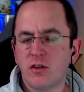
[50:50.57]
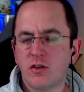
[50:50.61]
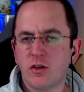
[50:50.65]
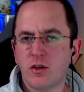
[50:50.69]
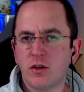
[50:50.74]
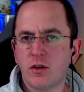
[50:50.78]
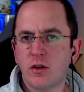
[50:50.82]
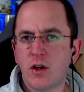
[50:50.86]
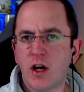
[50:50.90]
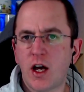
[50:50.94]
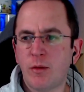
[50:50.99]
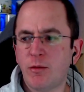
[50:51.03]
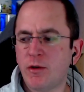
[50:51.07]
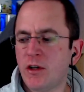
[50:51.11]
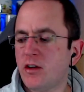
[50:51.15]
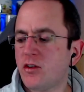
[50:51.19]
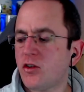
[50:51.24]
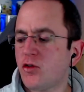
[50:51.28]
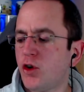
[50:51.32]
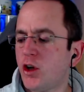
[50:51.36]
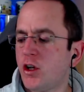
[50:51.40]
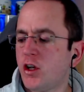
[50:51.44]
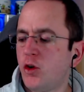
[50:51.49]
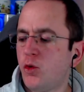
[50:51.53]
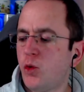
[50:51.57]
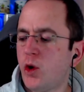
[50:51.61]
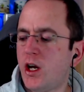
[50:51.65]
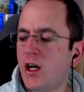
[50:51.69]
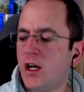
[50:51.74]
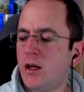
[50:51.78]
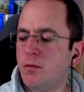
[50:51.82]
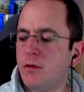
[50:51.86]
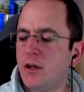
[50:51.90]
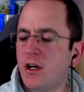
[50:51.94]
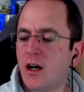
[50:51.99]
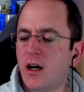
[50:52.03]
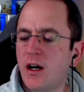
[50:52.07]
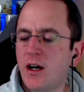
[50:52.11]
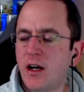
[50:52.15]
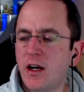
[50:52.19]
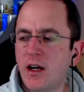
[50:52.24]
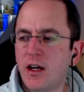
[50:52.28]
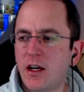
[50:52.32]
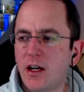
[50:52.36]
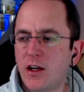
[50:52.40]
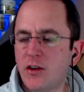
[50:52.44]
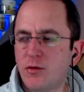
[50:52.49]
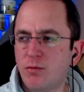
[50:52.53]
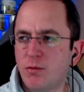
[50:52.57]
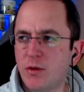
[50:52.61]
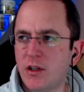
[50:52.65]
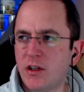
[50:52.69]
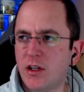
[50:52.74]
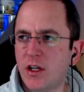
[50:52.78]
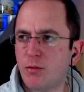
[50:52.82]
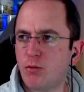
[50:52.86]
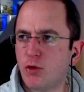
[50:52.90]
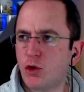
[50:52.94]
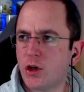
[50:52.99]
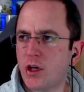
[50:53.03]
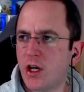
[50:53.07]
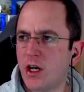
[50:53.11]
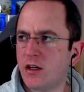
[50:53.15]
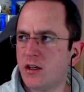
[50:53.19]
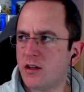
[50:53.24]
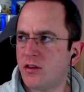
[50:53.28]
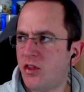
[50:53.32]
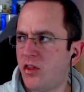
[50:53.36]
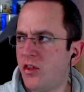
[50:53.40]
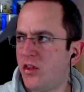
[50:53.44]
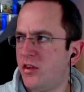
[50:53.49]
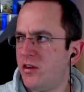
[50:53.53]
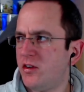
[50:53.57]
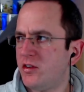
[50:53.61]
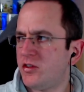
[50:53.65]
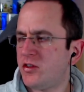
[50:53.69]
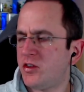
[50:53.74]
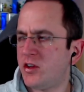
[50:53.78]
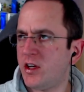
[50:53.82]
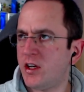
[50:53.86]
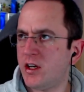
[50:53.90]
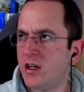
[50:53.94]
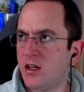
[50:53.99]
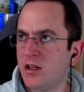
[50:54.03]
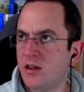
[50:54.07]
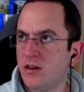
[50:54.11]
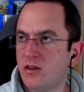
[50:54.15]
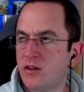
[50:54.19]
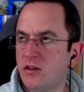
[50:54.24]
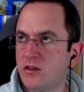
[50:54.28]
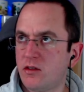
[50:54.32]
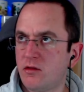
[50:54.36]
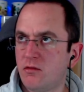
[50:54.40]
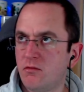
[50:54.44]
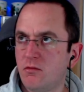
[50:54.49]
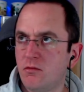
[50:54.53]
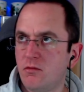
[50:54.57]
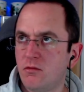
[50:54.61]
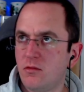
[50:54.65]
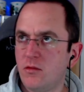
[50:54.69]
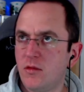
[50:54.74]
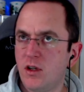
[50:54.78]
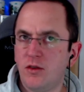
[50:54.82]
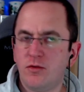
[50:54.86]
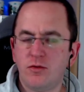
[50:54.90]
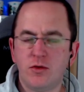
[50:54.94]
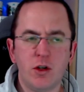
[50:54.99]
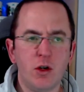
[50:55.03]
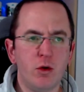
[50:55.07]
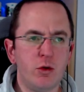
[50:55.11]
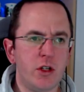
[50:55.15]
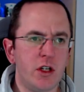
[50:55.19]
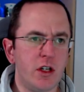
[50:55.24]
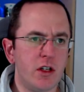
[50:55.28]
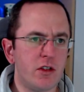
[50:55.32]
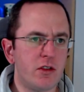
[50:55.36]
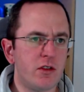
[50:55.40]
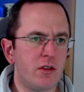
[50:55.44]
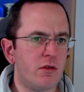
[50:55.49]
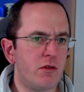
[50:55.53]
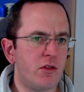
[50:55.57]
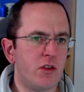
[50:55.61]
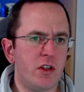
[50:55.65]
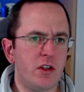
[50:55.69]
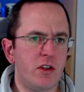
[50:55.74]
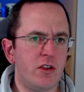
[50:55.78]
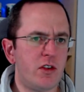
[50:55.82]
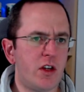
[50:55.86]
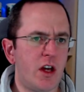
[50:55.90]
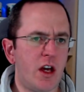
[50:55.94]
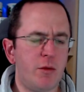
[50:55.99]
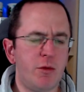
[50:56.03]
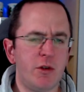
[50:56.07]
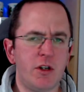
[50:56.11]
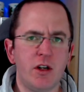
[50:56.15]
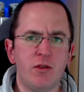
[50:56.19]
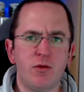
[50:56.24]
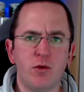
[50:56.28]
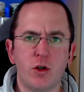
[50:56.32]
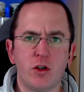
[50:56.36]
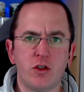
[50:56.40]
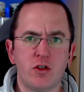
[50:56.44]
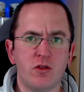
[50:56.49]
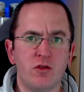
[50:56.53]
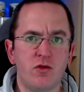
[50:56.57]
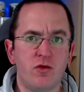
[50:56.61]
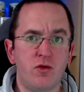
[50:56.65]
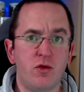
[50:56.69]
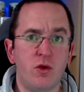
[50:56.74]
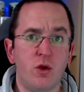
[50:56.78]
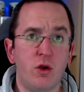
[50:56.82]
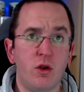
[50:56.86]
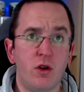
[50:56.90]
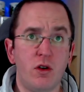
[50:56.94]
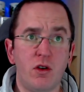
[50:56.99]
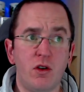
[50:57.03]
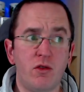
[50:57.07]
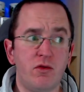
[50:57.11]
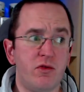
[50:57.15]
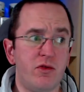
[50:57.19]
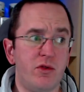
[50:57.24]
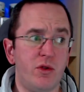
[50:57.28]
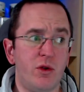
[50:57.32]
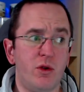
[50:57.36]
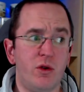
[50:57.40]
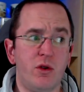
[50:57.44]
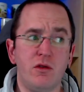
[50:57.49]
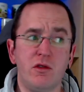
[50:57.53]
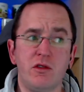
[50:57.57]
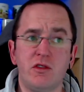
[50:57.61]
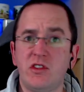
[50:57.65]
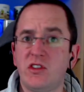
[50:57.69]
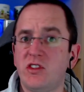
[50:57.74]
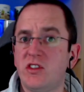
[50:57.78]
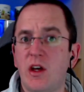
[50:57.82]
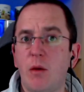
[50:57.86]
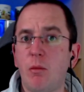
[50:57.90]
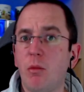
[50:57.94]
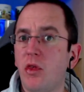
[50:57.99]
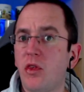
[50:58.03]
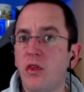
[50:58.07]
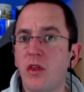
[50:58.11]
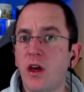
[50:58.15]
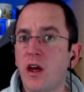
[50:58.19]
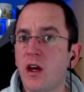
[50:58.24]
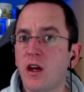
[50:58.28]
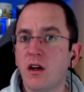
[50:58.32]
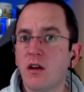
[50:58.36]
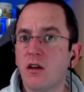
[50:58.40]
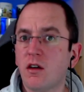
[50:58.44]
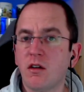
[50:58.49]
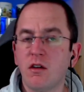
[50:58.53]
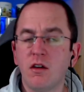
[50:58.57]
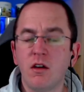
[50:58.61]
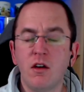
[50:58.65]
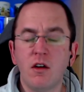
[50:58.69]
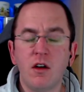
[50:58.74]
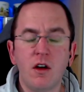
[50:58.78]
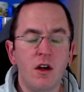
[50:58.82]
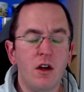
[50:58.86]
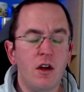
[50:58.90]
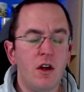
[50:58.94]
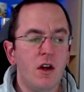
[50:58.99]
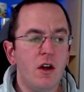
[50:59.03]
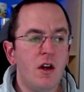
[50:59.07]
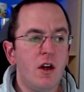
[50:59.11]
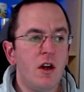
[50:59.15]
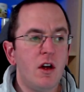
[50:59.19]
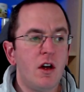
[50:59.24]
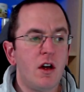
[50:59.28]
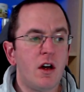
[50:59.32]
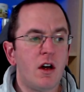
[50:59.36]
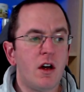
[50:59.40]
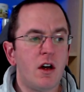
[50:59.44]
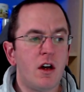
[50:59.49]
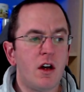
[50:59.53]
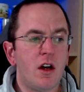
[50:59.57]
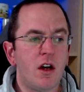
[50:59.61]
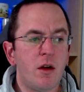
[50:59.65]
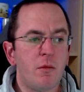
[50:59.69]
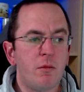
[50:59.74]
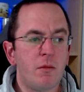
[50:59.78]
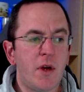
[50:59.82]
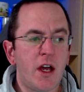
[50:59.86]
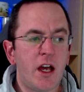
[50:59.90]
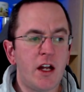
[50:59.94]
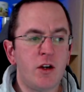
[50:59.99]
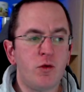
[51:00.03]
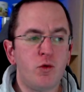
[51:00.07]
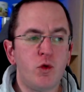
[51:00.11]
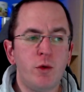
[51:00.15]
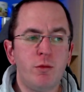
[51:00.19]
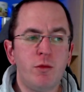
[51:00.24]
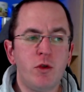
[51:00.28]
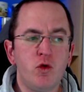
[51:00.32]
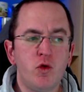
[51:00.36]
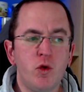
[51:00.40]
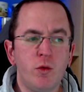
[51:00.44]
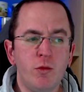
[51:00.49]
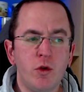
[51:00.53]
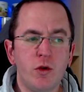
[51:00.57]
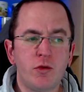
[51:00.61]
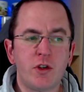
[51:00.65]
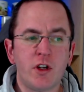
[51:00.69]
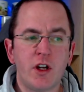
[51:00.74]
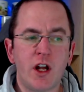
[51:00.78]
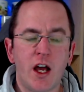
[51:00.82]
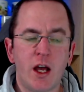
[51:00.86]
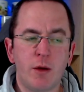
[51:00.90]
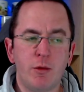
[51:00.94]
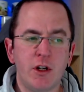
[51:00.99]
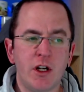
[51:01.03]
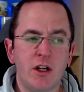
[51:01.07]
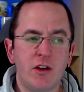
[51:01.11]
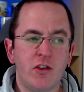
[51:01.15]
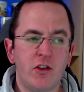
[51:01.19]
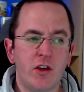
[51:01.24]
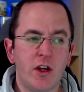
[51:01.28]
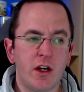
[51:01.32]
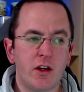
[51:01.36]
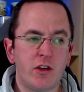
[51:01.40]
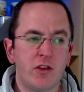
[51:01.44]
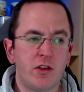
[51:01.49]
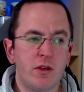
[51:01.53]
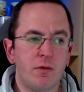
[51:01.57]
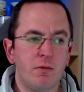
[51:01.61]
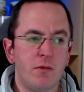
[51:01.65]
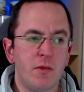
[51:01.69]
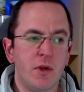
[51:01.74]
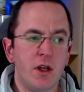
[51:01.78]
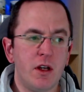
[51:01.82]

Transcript: So Hibernate's criteria API has been deprecated since a few years, since Hibernate version 4 something, and it will be removed in Hibernate 6.